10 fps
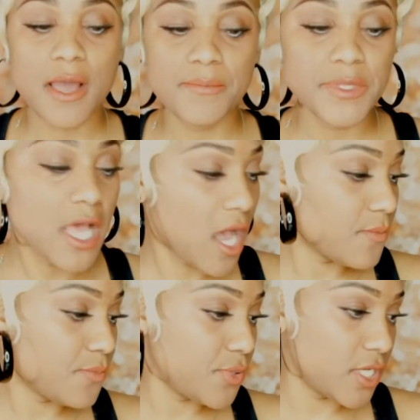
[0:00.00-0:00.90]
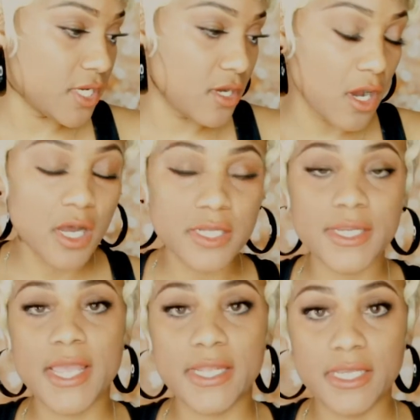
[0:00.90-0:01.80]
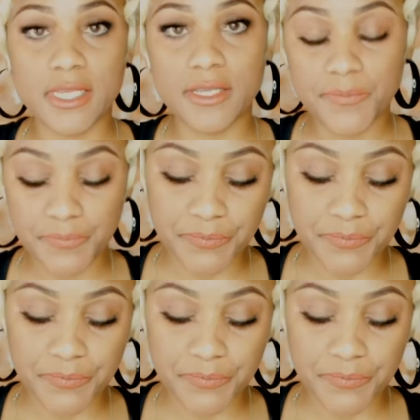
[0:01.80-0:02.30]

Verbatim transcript: I'm not putting on any